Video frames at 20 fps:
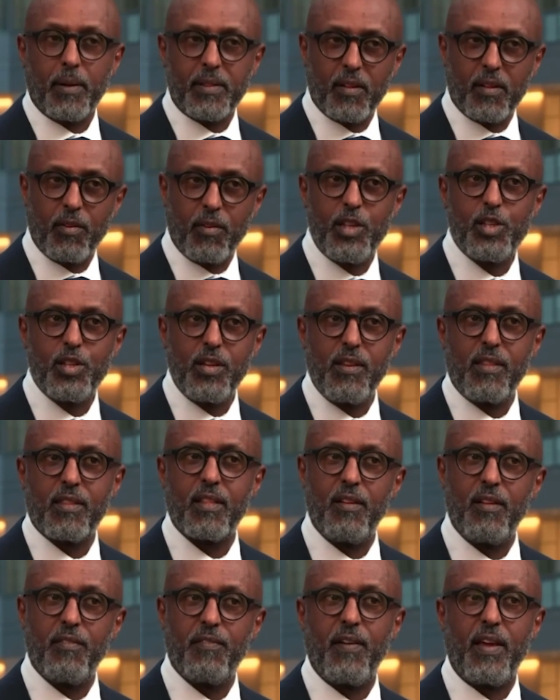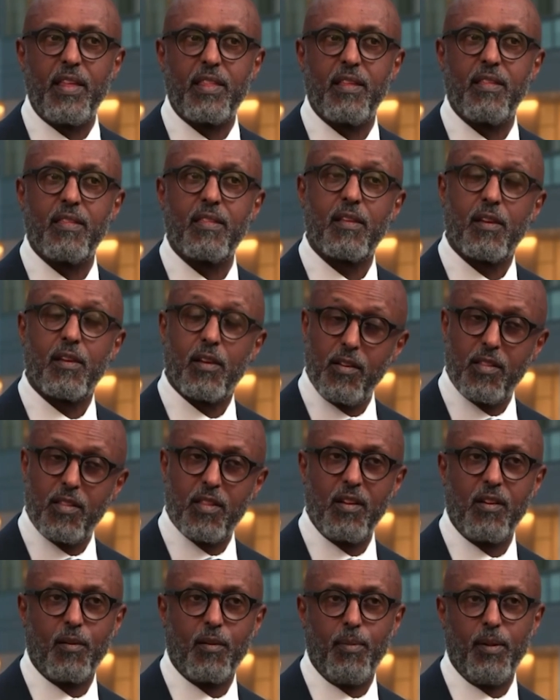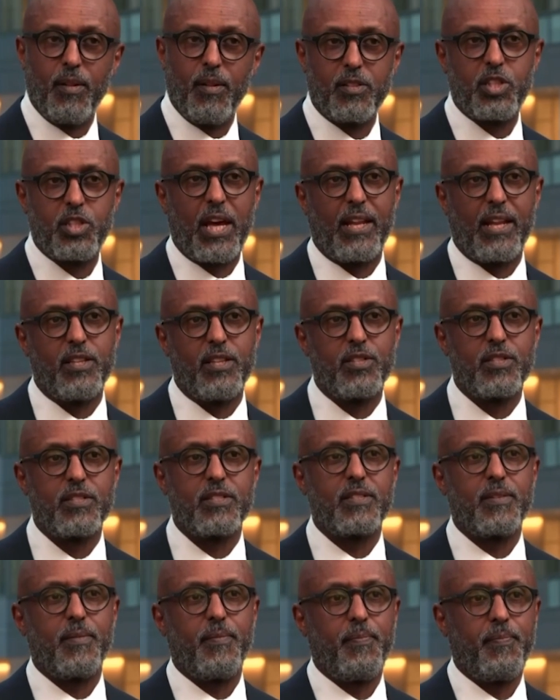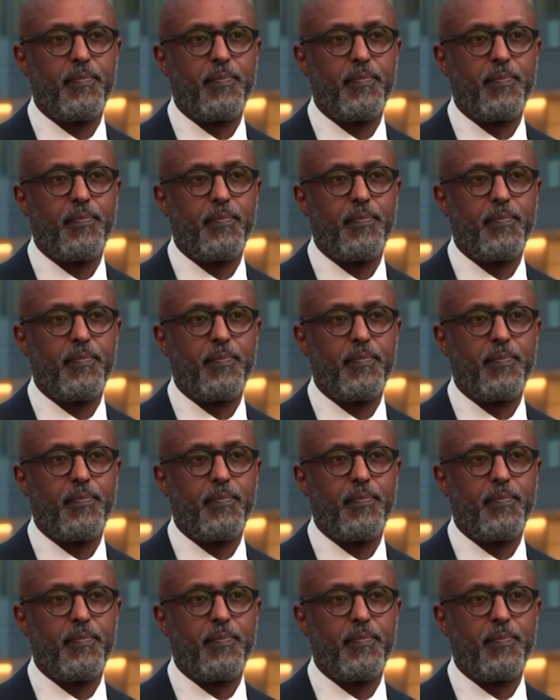But the region still faces considerable challenges.